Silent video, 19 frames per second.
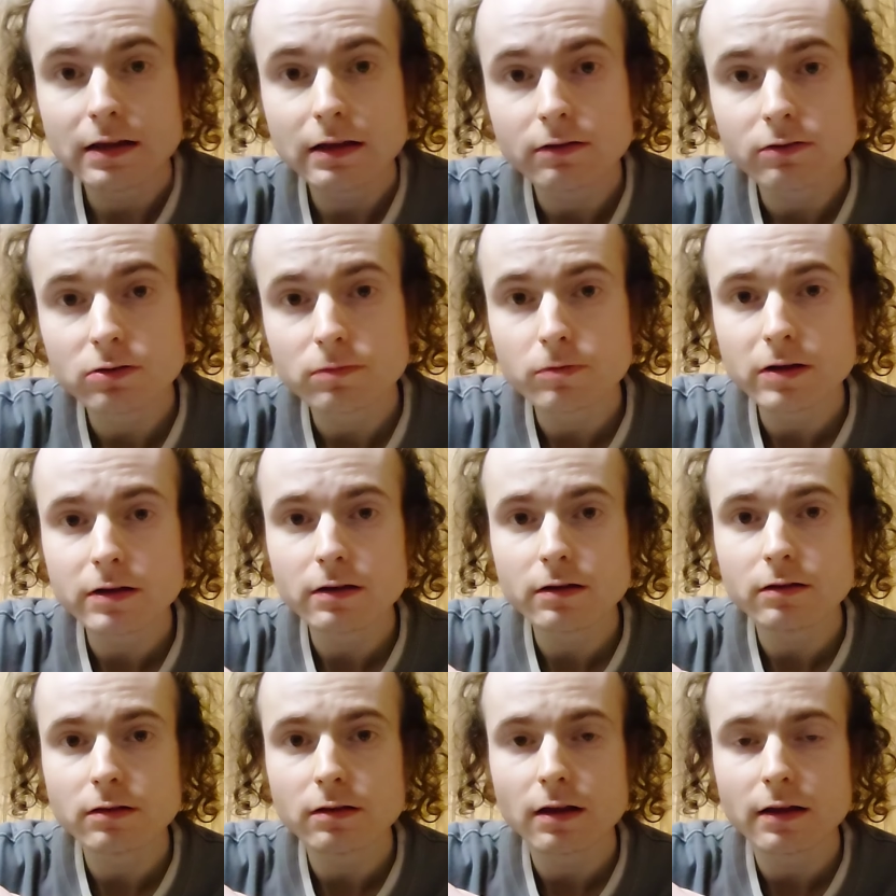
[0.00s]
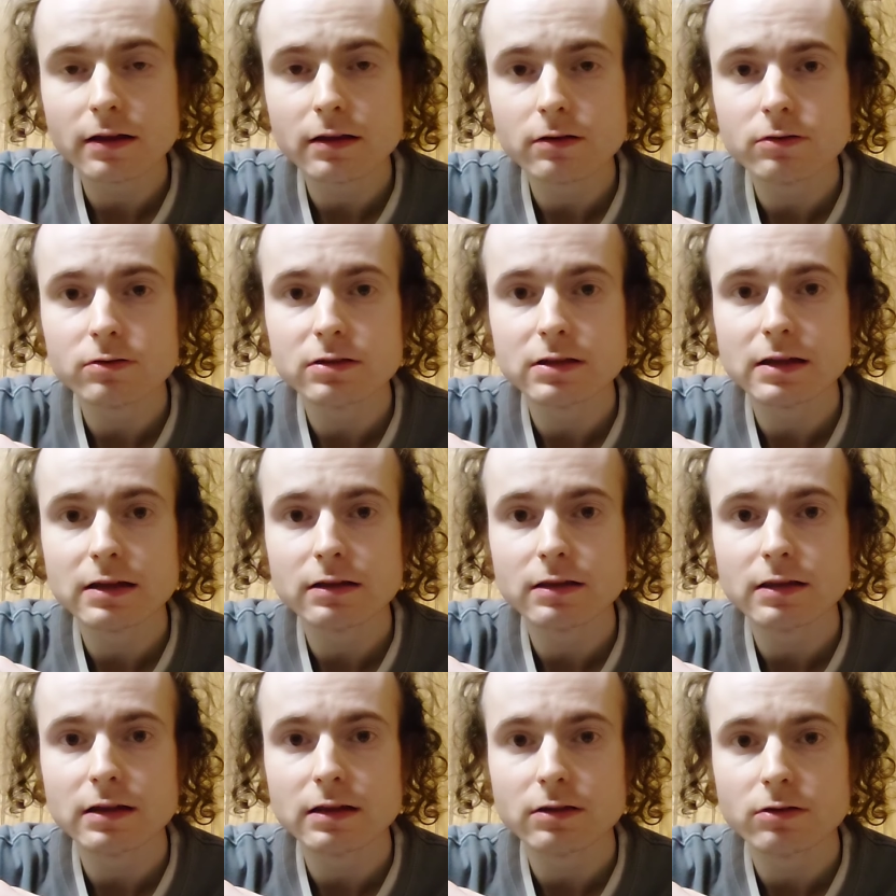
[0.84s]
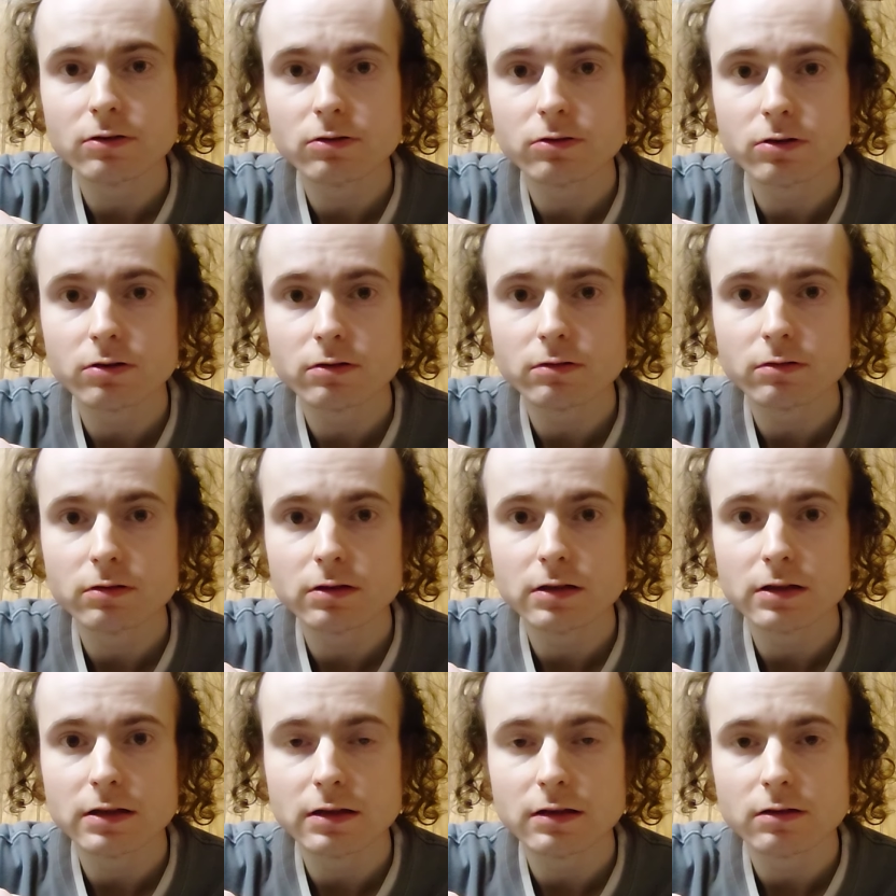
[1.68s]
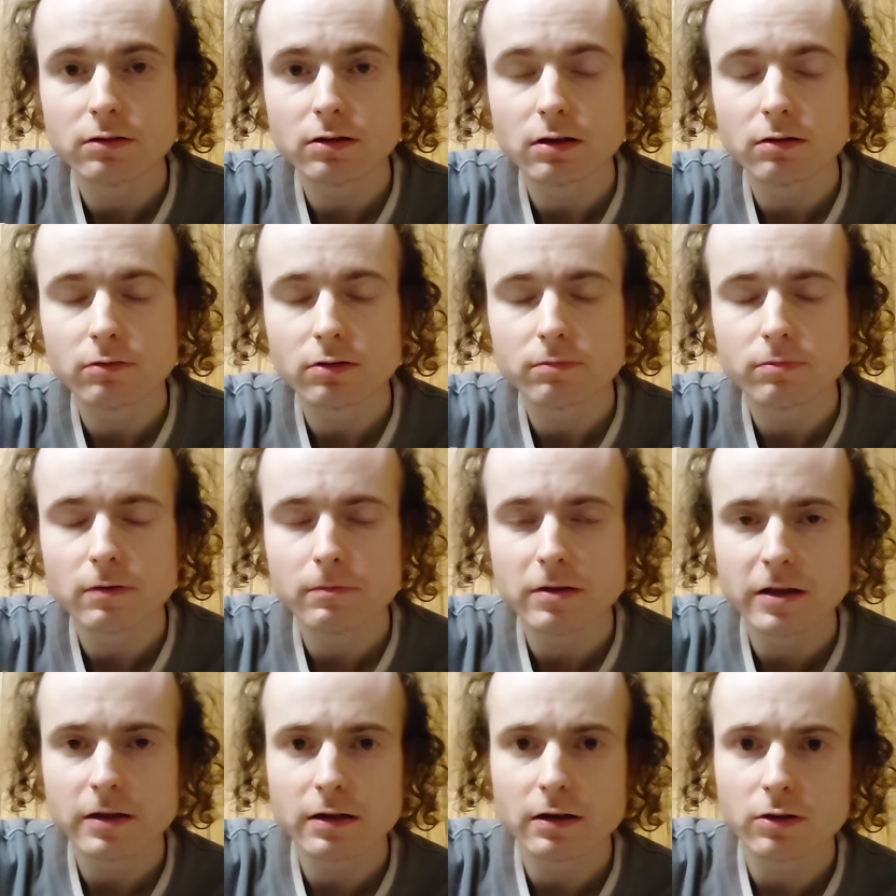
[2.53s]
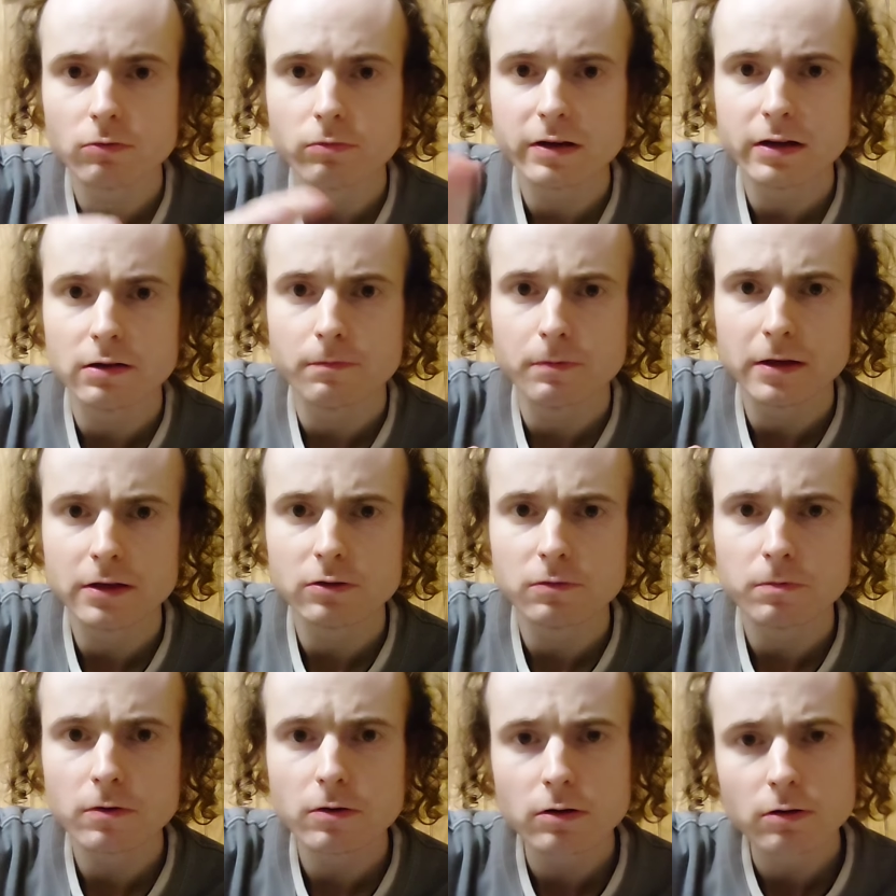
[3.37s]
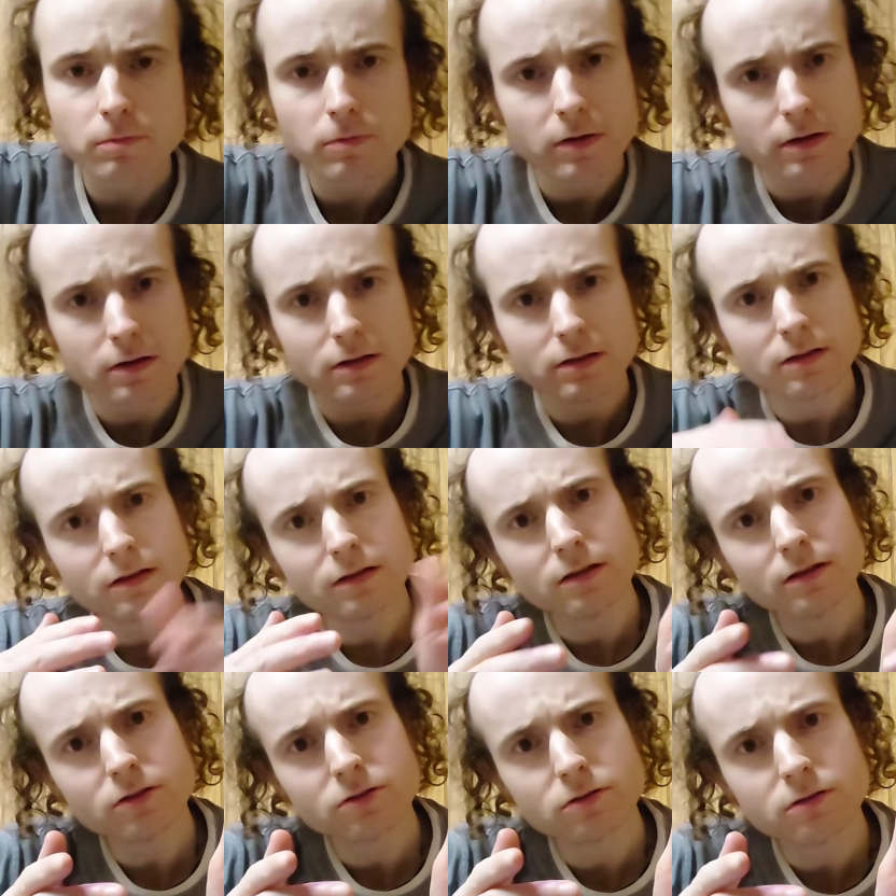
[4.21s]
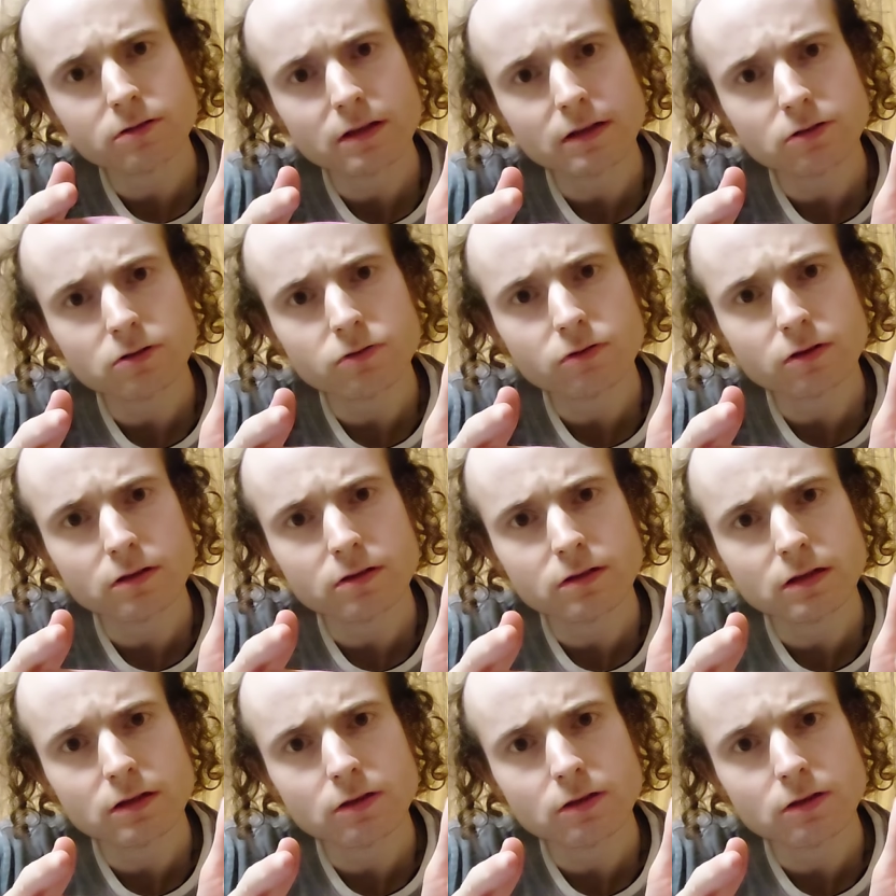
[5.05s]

Now, Sabrina, I understand that you're currently being on your way to Pittsburgh, but in addition, as you can